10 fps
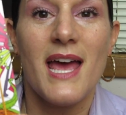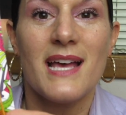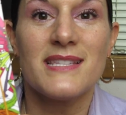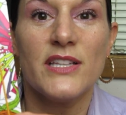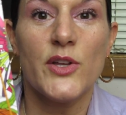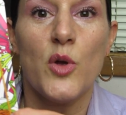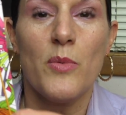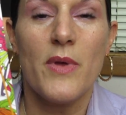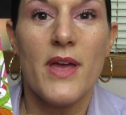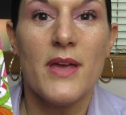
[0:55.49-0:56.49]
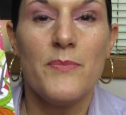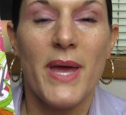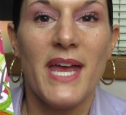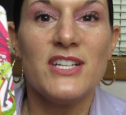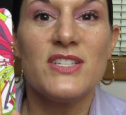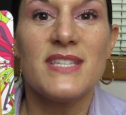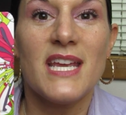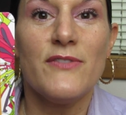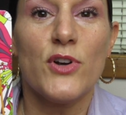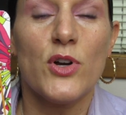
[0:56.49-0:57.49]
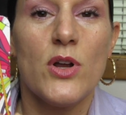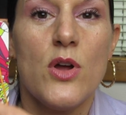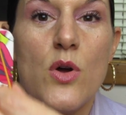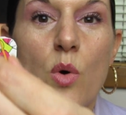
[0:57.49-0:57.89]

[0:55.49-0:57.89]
has a little page saver